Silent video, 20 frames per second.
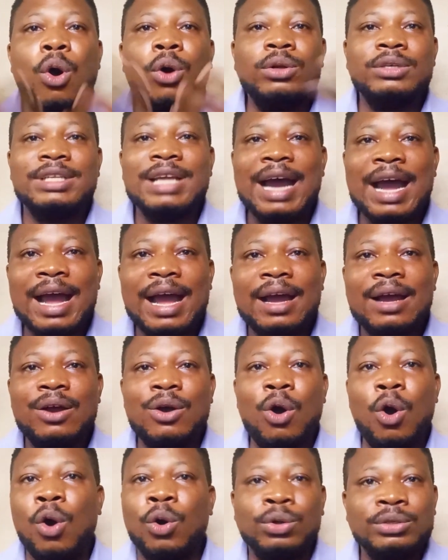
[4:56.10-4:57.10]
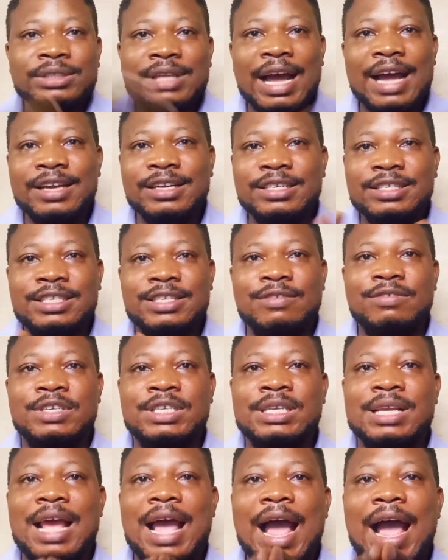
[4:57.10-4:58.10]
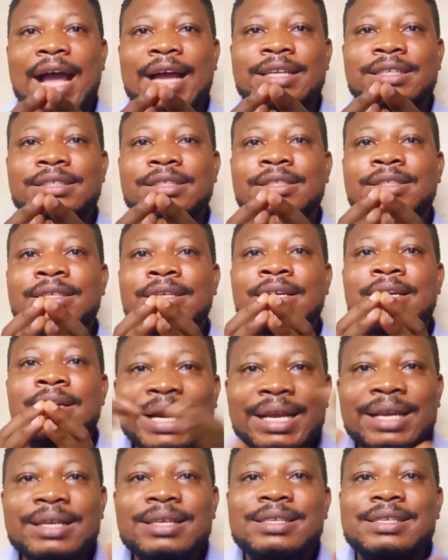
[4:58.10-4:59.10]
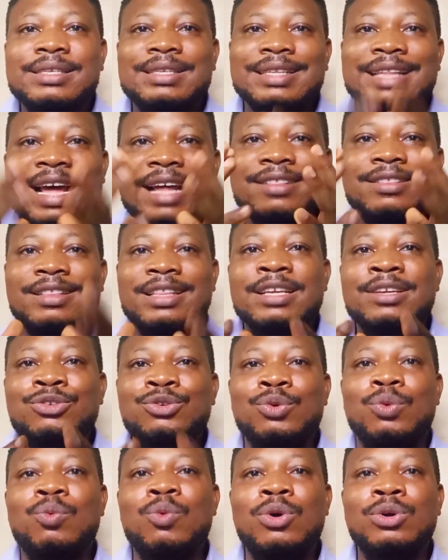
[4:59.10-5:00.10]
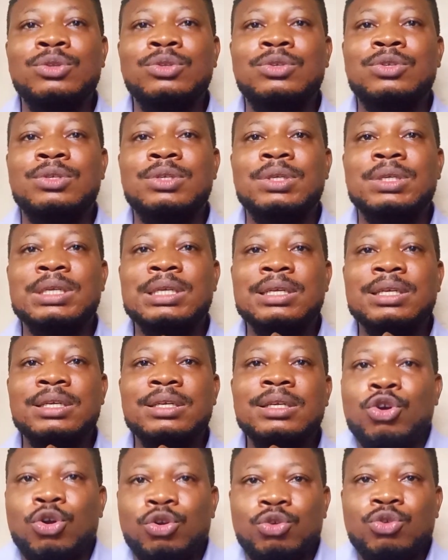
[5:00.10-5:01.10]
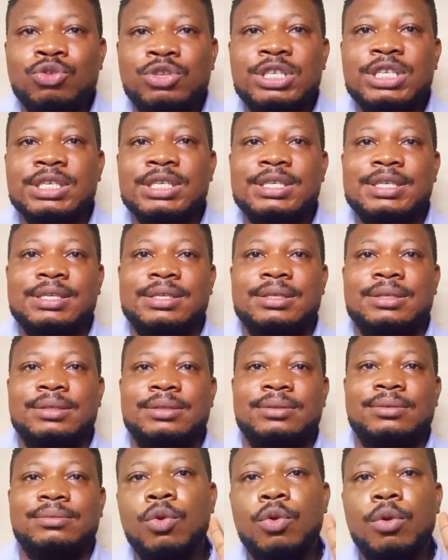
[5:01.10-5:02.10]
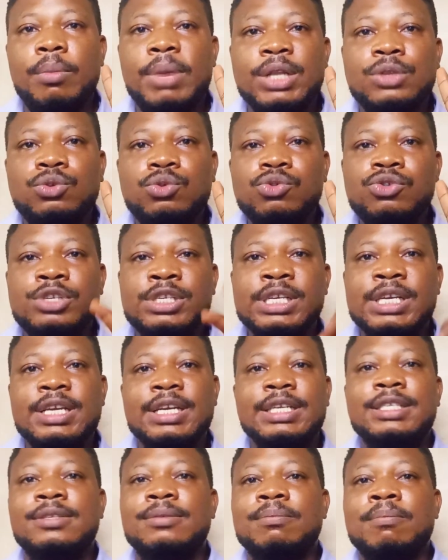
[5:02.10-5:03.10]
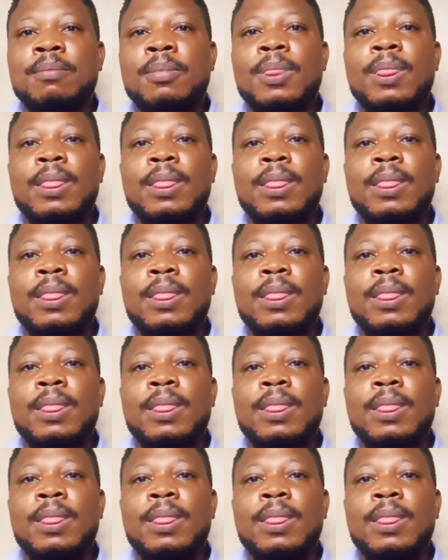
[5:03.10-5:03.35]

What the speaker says: other alternatives and brings that thing you want to your notice. Number two secret